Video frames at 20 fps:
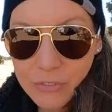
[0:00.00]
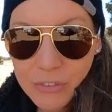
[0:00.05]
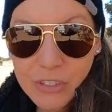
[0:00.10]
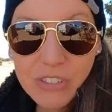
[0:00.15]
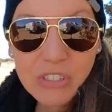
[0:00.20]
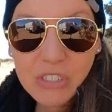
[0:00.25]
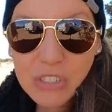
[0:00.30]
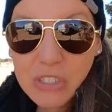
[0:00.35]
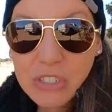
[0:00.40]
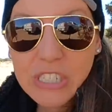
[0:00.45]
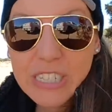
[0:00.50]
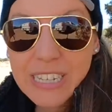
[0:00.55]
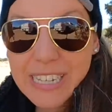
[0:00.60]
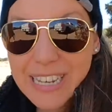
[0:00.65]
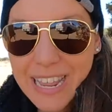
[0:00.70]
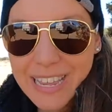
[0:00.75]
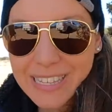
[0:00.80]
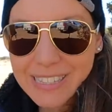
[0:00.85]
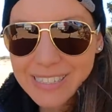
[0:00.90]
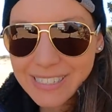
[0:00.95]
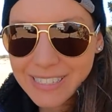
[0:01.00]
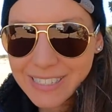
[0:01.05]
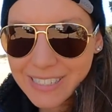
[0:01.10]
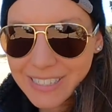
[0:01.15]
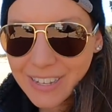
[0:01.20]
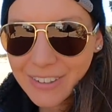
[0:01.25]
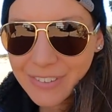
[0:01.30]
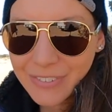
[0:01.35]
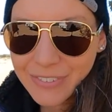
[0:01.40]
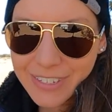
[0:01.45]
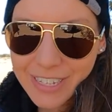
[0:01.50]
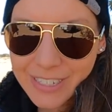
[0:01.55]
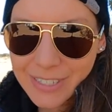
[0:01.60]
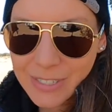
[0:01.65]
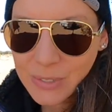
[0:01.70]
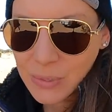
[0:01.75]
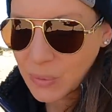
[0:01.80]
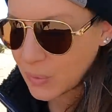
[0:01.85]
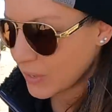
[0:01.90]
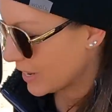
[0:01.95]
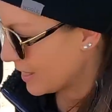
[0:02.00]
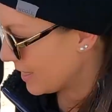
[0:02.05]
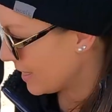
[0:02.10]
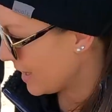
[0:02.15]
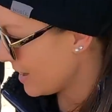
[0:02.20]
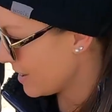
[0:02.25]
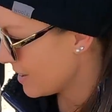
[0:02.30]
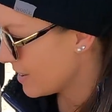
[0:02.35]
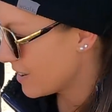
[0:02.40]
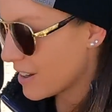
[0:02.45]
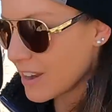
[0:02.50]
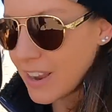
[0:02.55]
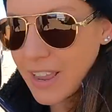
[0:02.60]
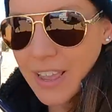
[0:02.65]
of the dirty, nasty stuff gets stored in there.